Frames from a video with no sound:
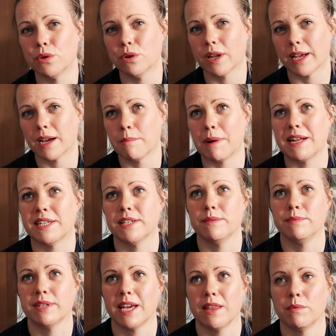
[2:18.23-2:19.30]
or like a batch of
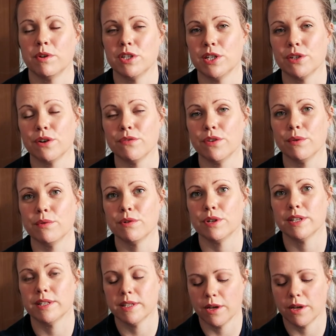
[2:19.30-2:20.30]
them together once she's got a few orders,